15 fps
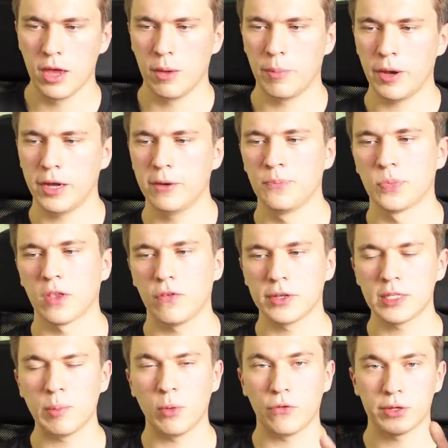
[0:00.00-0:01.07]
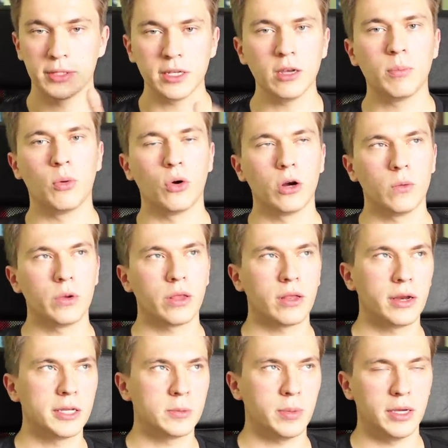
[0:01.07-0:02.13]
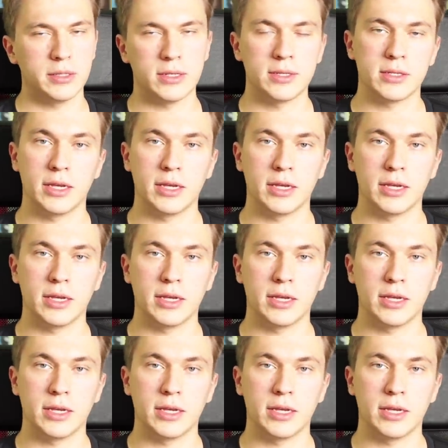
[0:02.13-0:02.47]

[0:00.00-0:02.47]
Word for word: But for example, for Singapore, one of the nice places